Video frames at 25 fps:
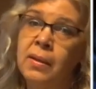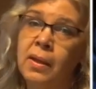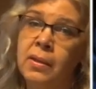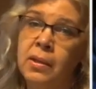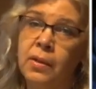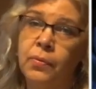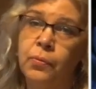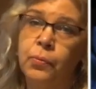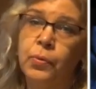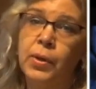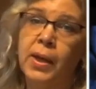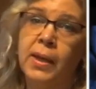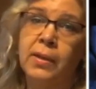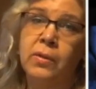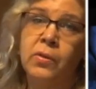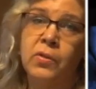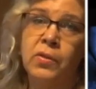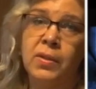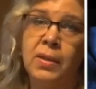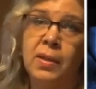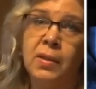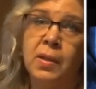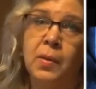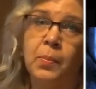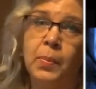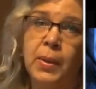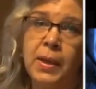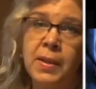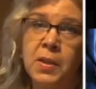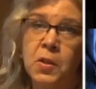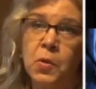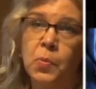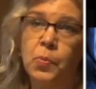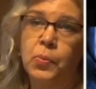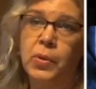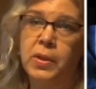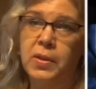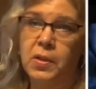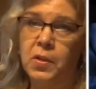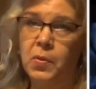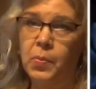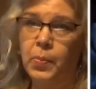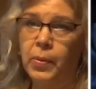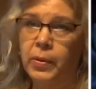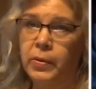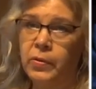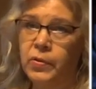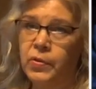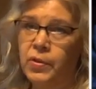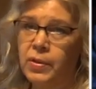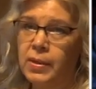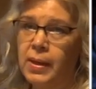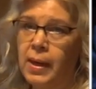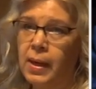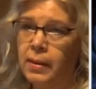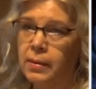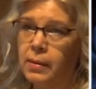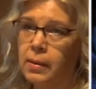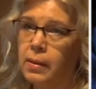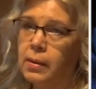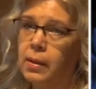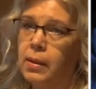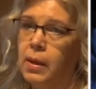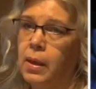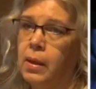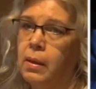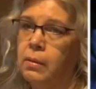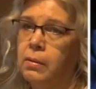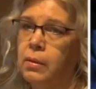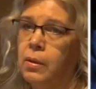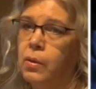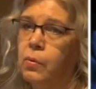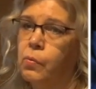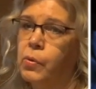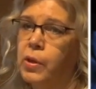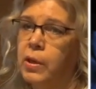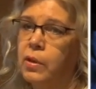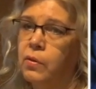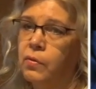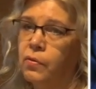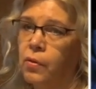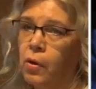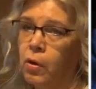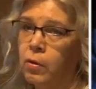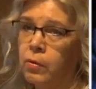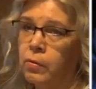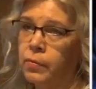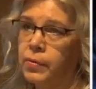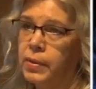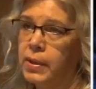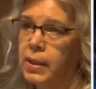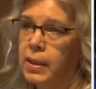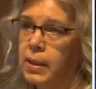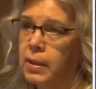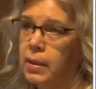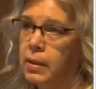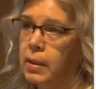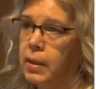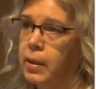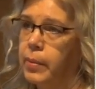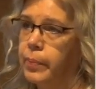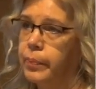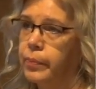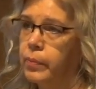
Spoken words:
that if we understand the basic principles that were involved in